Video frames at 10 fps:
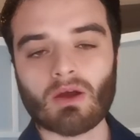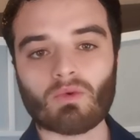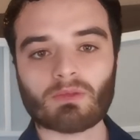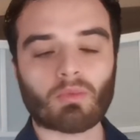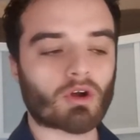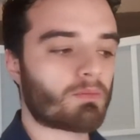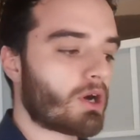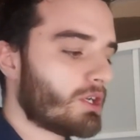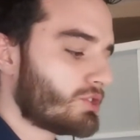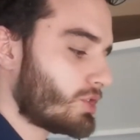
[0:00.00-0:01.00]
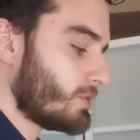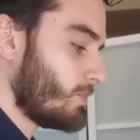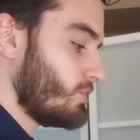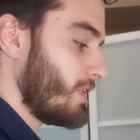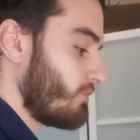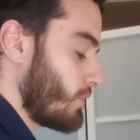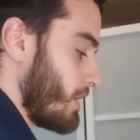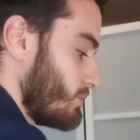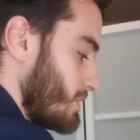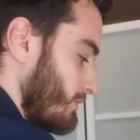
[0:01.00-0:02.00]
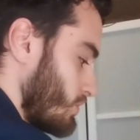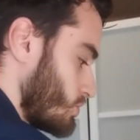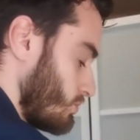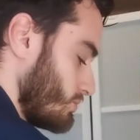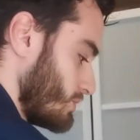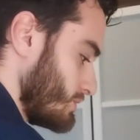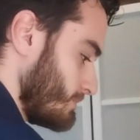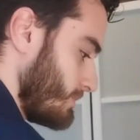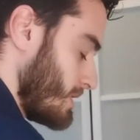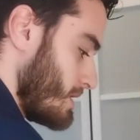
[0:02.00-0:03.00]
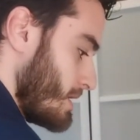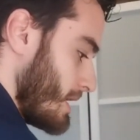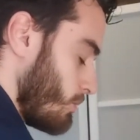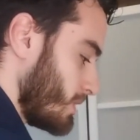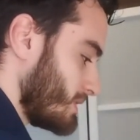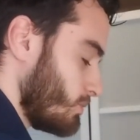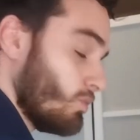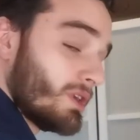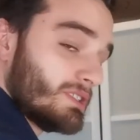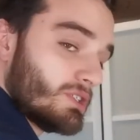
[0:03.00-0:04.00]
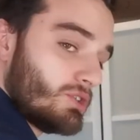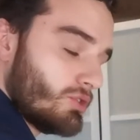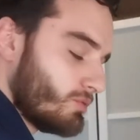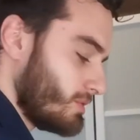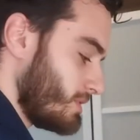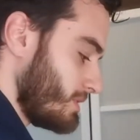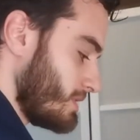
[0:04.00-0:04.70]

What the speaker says: And with poor posture, you have rounding of your shoulders. And what does this do?